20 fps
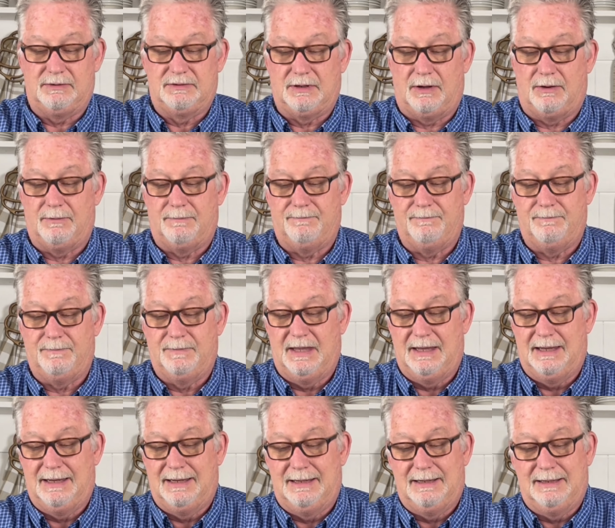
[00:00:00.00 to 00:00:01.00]
So
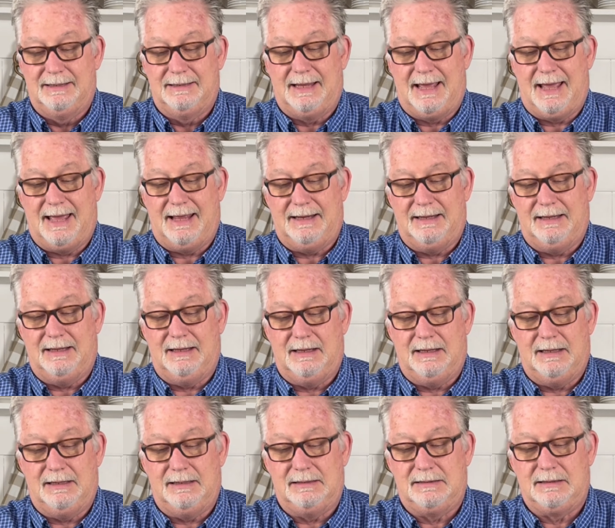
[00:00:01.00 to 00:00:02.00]
that
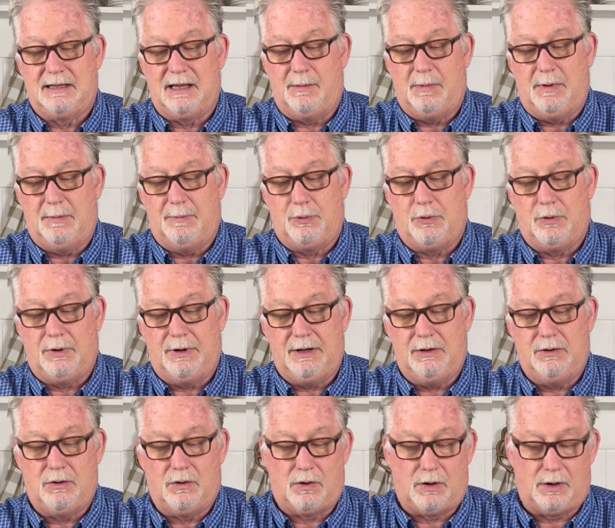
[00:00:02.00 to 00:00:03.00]
is gonna be pretty
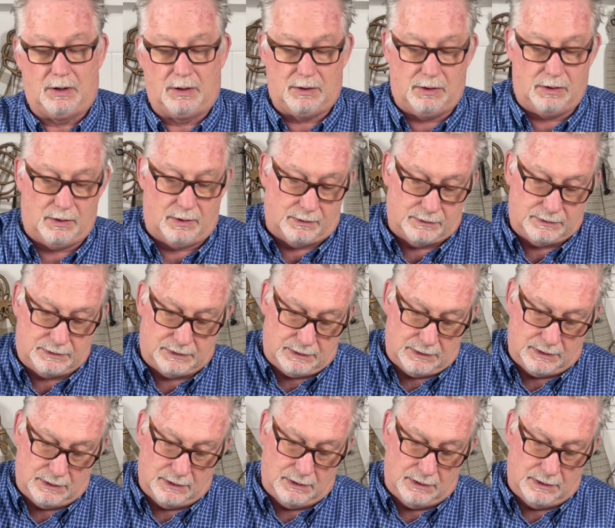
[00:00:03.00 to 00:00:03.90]
darn close.